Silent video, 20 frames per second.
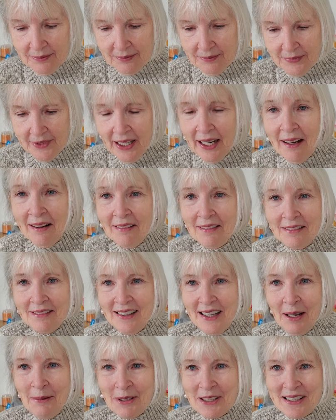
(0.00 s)
yeah,
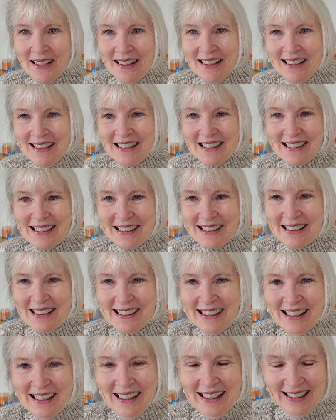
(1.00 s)
I'm excited
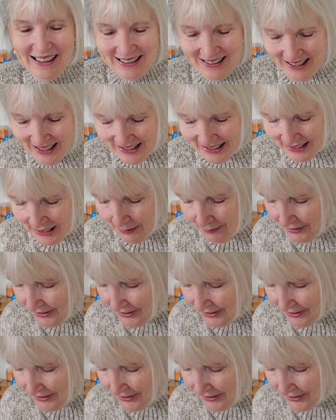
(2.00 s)
to keep